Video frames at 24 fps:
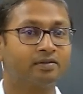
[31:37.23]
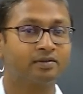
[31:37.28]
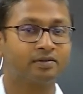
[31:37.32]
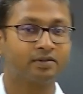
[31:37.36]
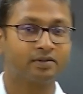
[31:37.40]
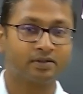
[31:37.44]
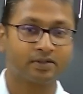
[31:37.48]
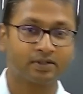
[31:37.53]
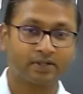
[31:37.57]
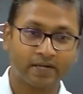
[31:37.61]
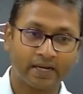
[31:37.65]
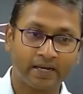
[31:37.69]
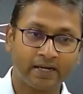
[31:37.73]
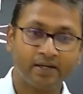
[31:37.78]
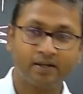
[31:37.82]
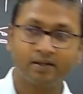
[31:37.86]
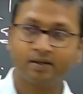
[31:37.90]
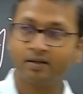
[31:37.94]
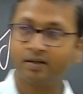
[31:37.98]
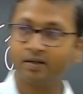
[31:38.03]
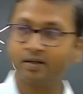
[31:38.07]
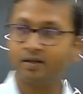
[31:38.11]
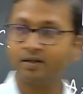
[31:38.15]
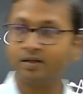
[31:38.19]
right?
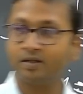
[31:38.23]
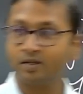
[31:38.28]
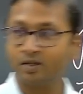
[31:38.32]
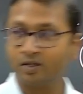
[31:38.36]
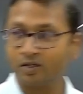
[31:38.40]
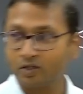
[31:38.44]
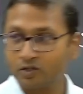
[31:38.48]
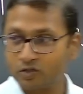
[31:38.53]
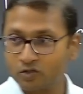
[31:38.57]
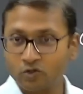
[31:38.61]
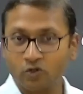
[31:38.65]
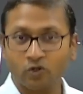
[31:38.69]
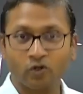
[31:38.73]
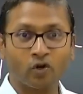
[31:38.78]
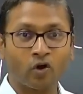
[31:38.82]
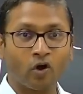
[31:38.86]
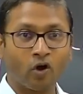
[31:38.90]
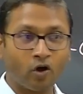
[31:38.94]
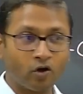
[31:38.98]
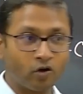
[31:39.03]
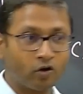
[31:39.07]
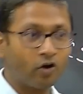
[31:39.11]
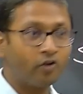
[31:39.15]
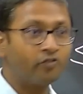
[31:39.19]
So
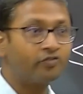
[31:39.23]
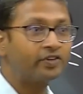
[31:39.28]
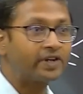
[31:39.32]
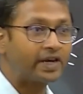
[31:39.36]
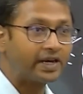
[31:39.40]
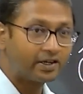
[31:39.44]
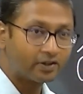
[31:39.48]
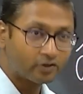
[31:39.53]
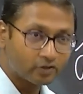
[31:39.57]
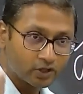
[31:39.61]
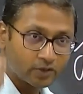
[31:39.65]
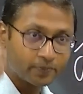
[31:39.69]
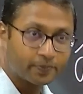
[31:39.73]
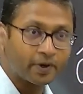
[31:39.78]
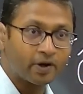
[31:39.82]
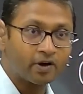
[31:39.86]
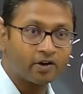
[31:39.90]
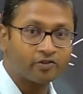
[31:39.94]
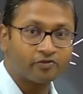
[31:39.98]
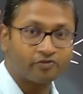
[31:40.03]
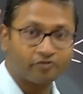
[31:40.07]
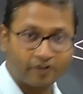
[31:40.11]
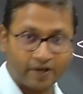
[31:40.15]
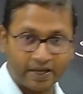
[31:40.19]
log of 10 to the power
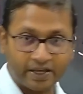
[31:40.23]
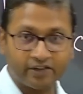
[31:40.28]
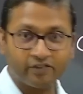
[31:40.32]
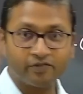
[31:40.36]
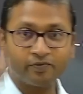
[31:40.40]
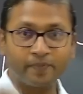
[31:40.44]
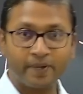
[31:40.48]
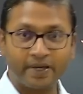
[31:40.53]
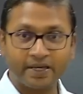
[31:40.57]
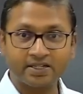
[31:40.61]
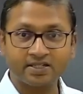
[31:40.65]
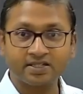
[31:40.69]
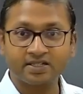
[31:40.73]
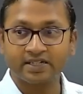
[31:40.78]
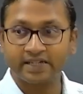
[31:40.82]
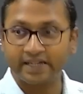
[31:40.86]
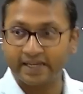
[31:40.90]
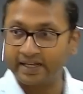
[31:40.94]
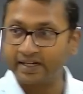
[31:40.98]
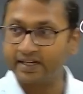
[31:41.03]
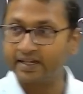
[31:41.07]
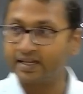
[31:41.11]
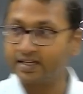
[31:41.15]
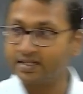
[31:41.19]
5 base
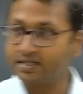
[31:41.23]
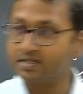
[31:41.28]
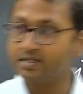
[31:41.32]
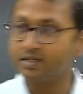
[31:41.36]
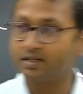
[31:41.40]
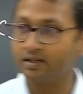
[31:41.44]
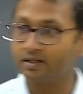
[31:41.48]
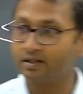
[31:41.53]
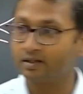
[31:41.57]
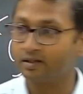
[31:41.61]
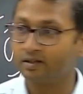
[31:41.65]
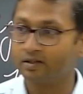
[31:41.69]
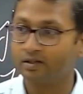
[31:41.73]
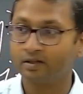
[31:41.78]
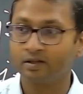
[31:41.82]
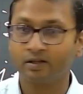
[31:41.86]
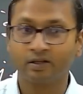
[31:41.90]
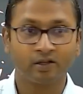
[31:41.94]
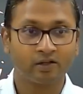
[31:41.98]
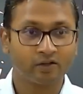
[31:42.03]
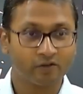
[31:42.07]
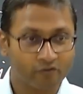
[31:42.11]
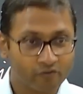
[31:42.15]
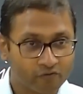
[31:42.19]
10 is
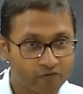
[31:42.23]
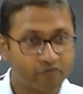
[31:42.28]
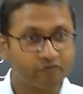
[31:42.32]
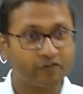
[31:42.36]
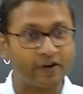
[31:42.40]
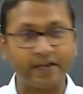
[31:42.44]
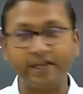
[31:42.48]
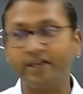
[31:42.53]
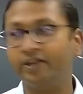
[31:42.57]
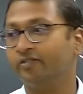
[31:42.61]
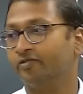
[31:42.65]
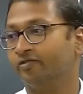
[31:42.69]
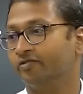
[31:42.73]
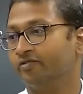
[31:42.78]
5.